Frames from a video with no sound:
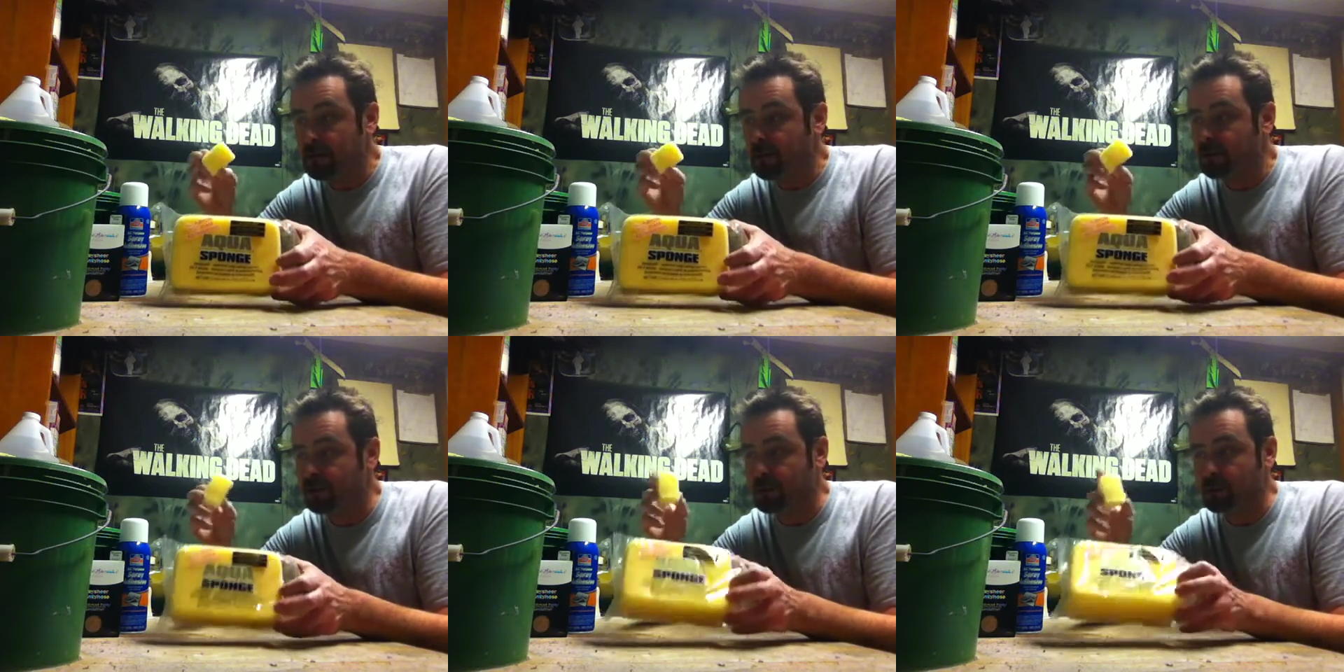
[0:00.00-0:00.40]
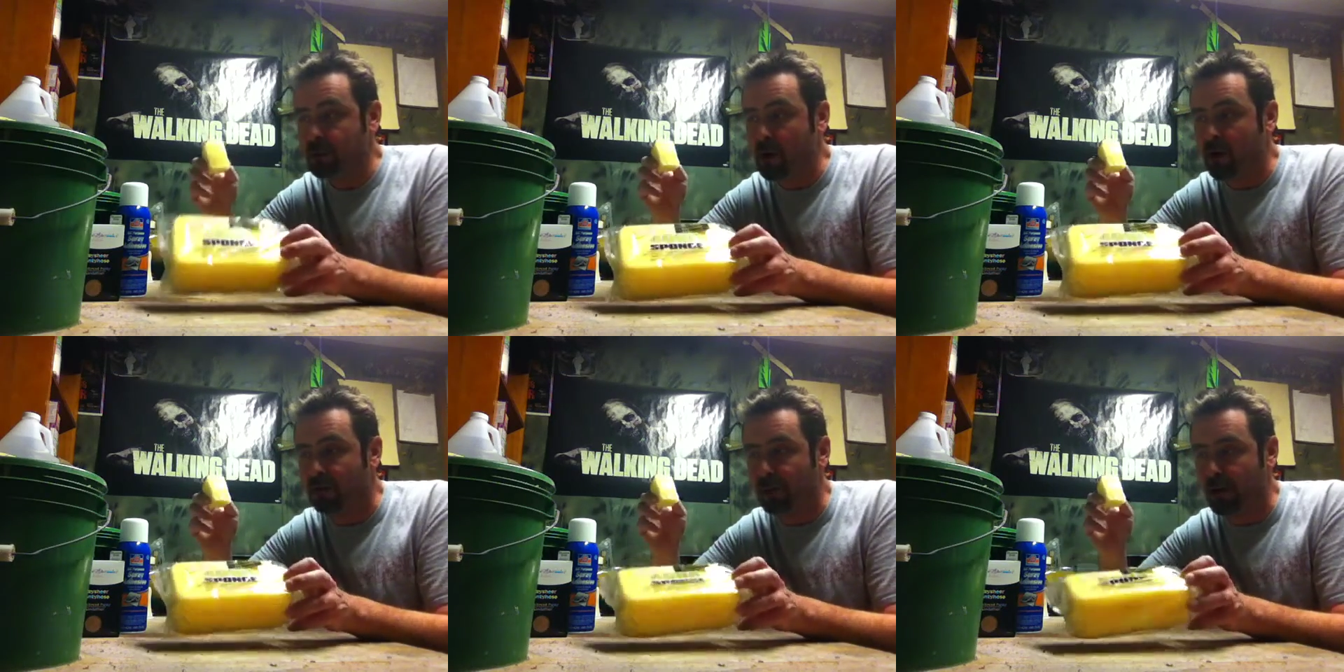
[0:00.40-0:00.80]
With the
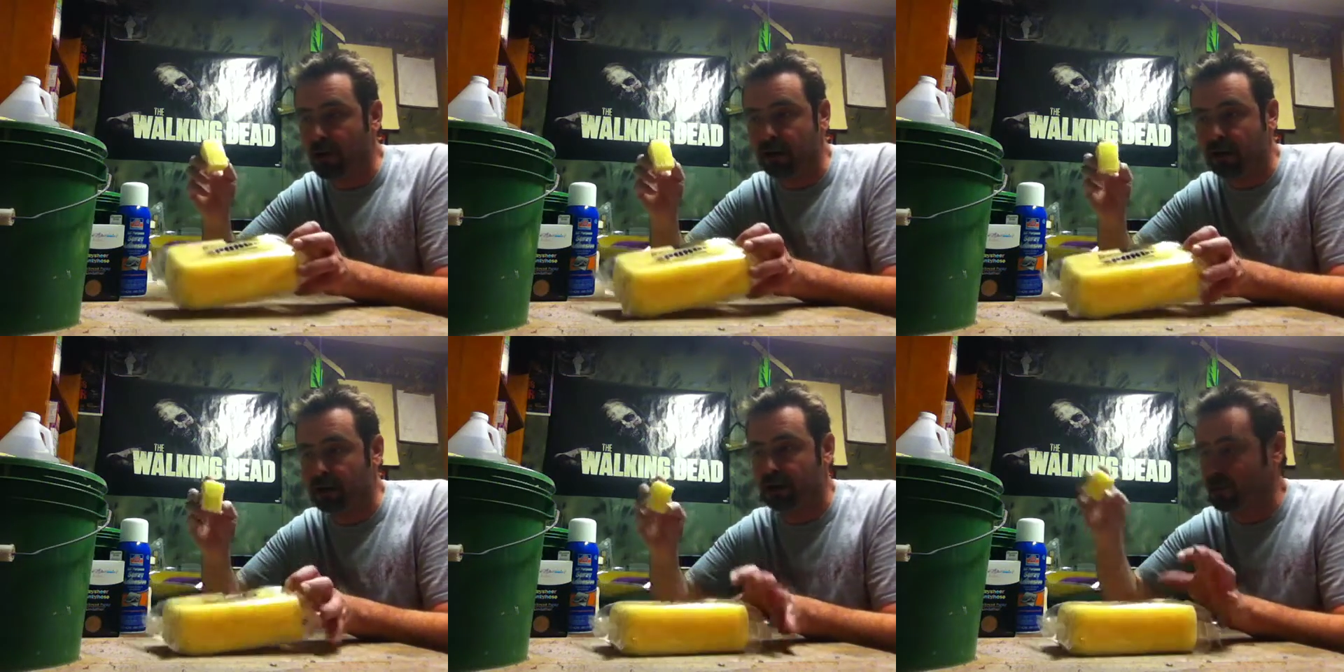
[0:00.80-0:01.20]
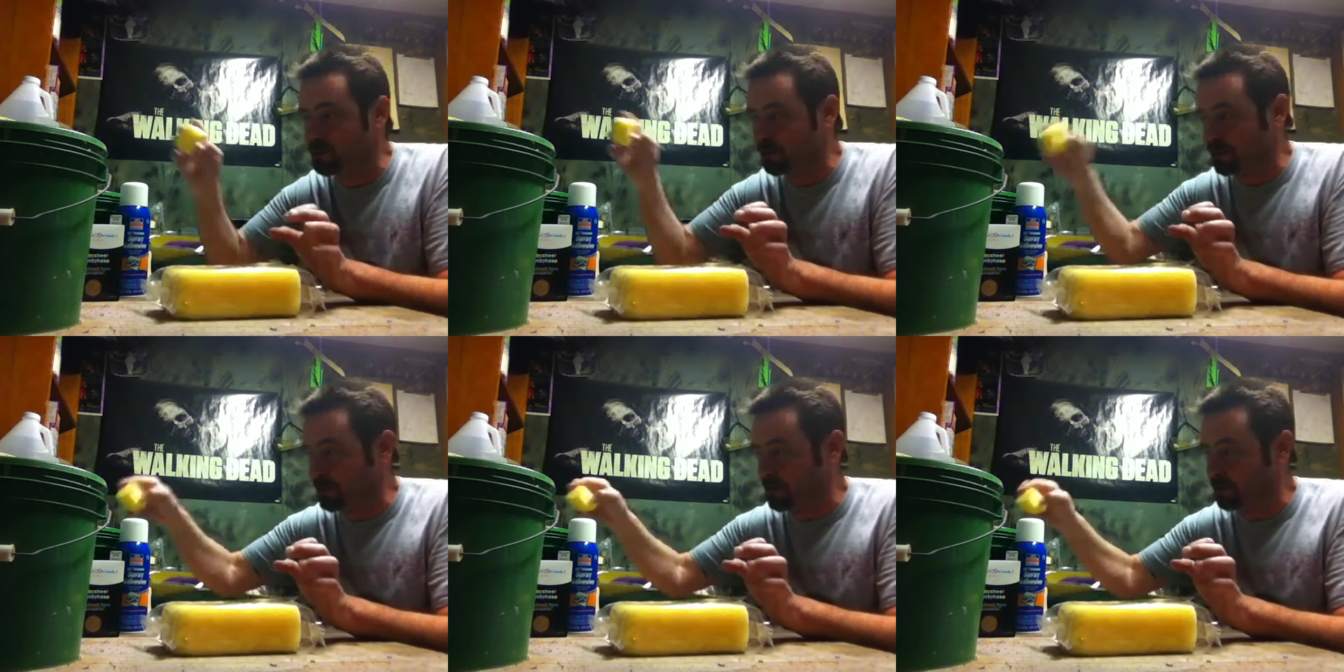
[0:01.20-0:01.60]
small blocks, you can
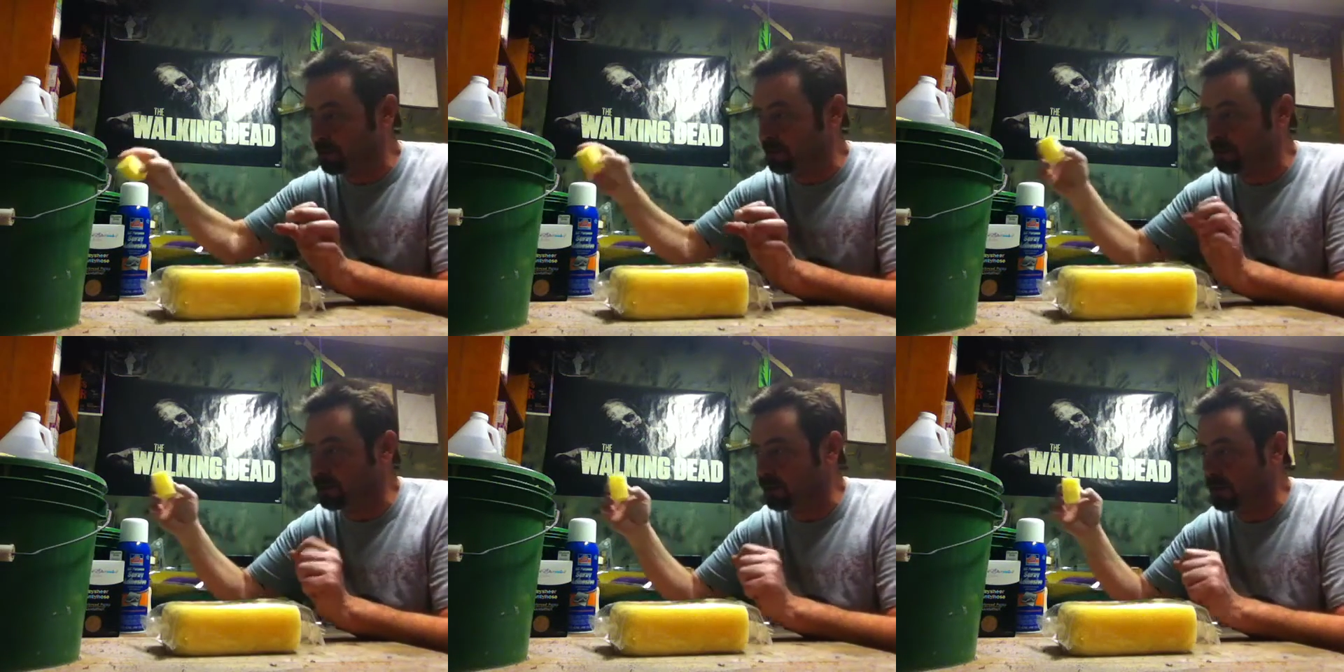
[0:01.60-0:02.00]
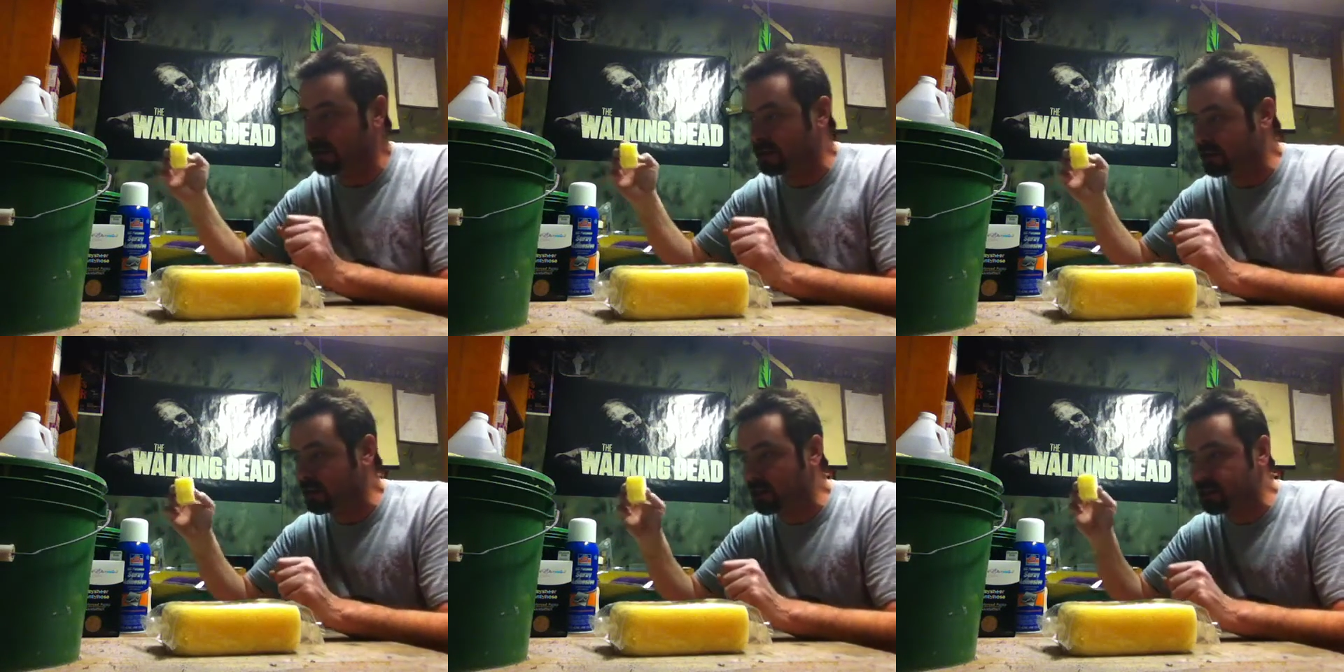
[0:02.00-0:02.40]
simply dip it in the
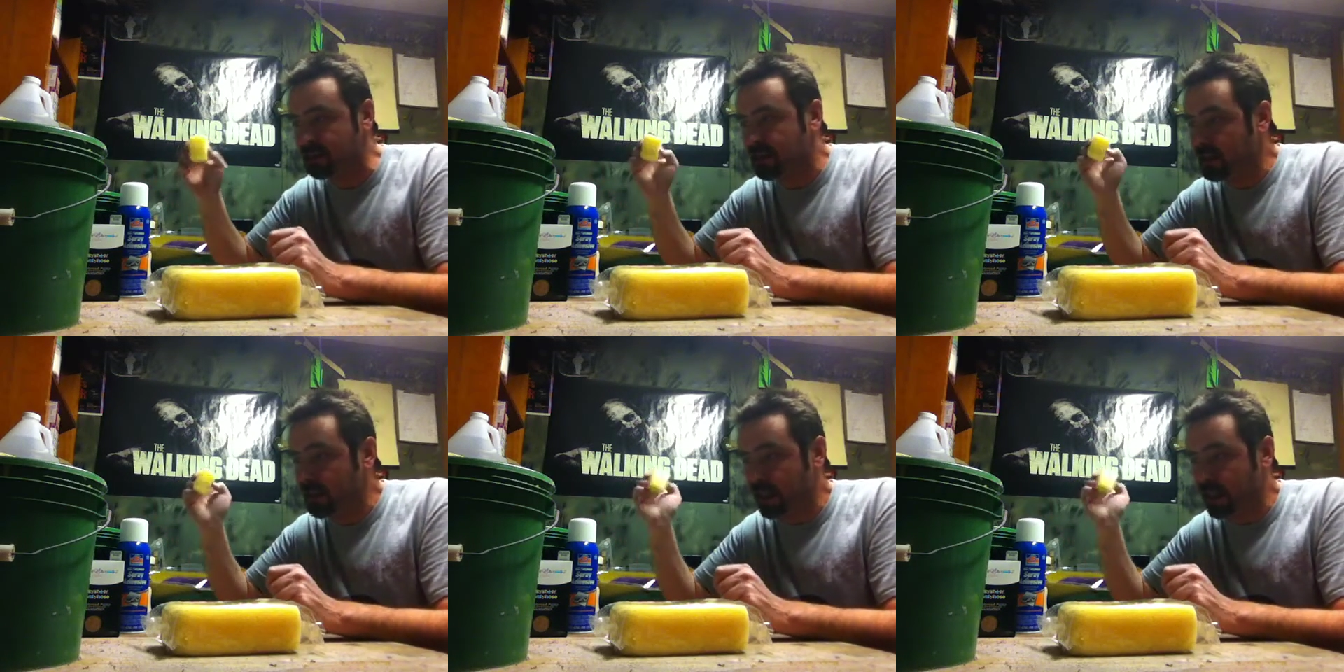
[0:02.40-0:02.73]
latex